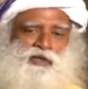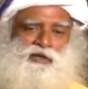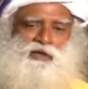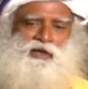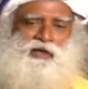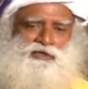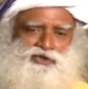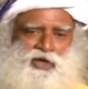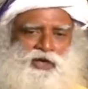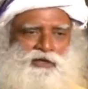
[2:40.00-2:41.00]
be
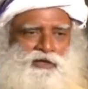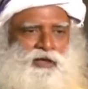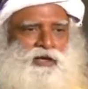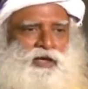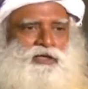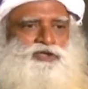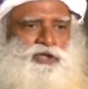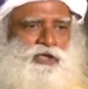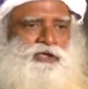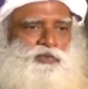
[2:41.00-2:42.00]
enchained,
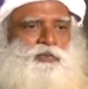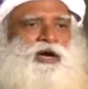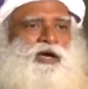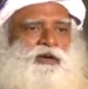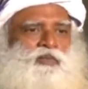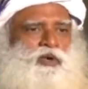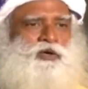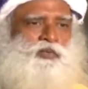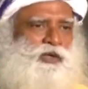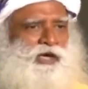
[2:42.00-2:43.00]
enchained by what
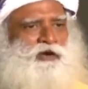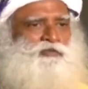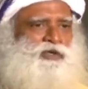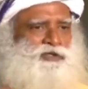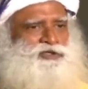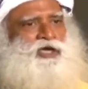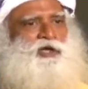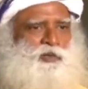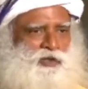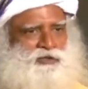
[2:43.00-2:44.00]
we have been
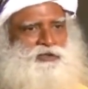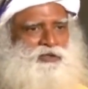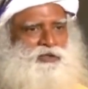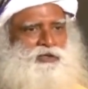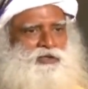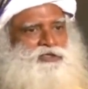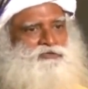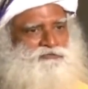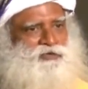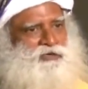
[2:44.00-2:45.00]
chained with. It's
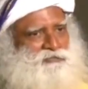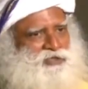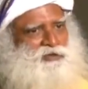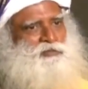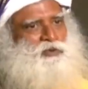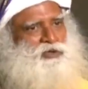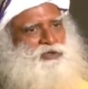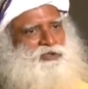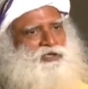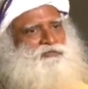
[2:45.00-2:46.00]
very, very
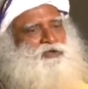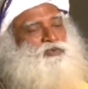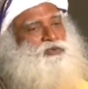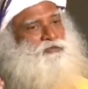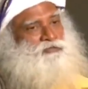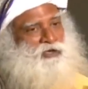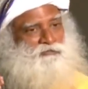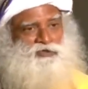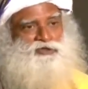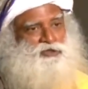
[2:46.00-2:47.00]
important that we do that for
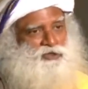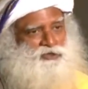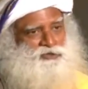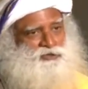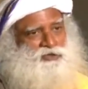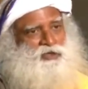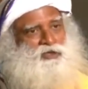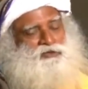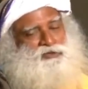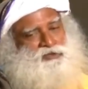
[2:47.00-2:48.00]
every generation.
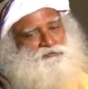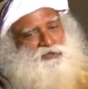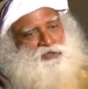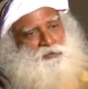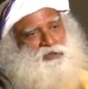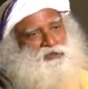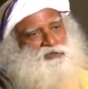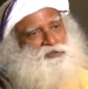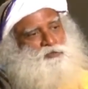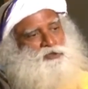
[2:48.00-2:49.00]
This is a fundamental
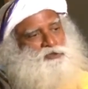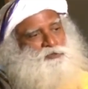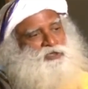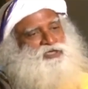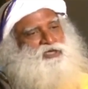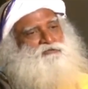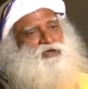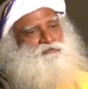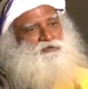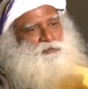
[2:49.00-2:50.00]
responsibility of
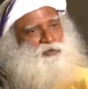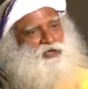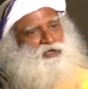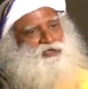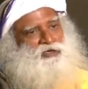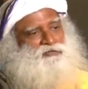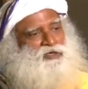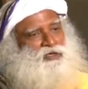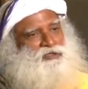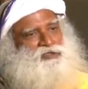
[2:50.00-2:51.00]
every parent, every
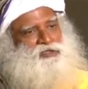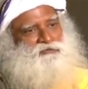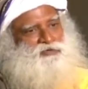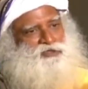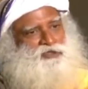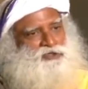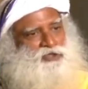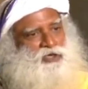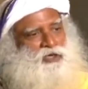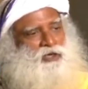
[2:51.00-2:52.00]
adult, every
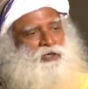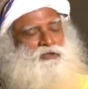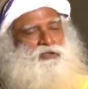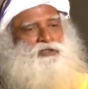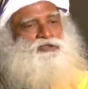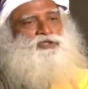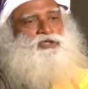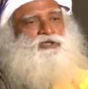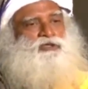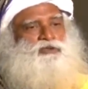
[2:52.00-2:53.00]
teacher, that the
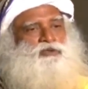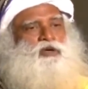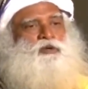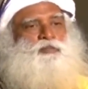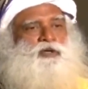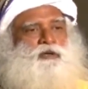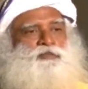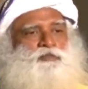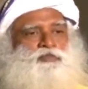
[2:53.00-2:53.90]
children do not pick up the